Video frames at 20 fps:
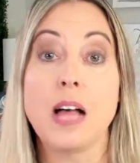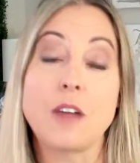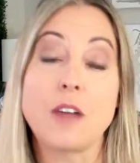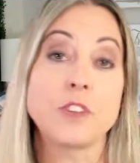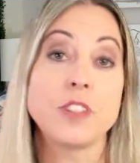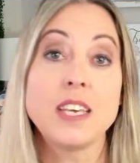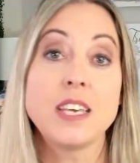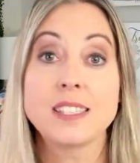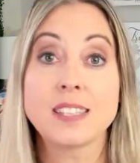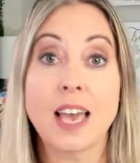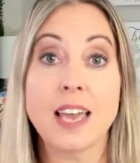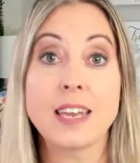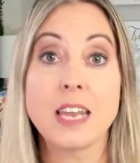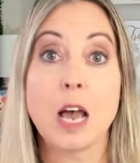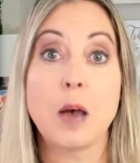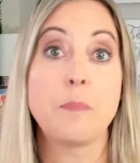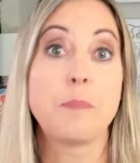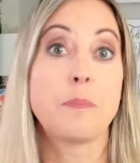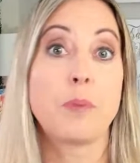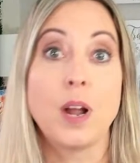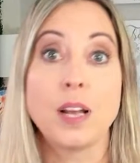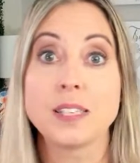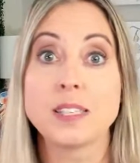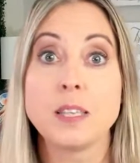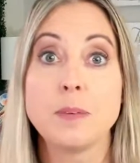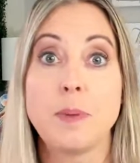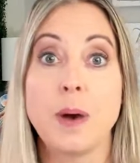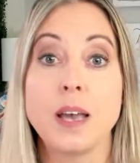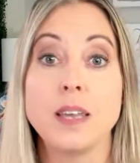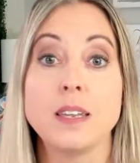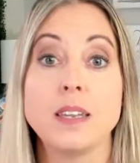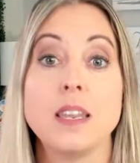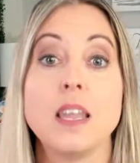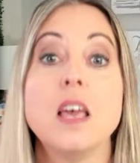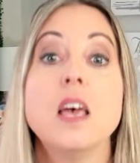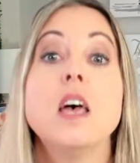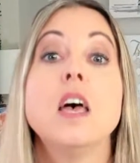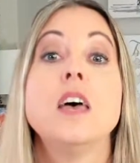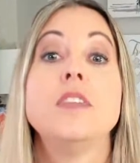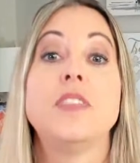After they sign up, press the button,
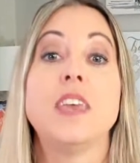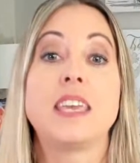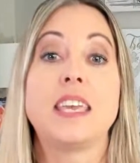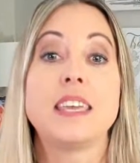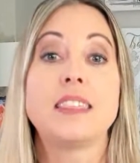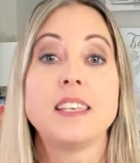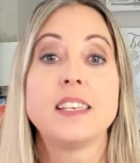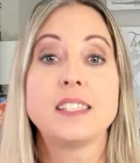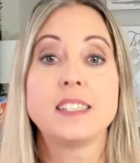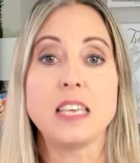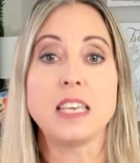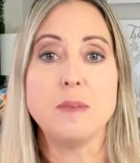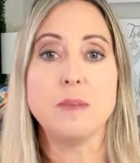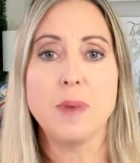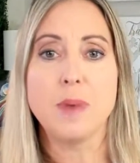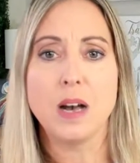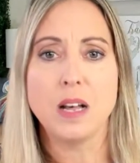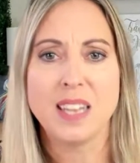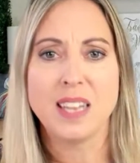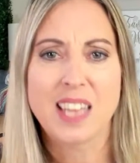they get this email.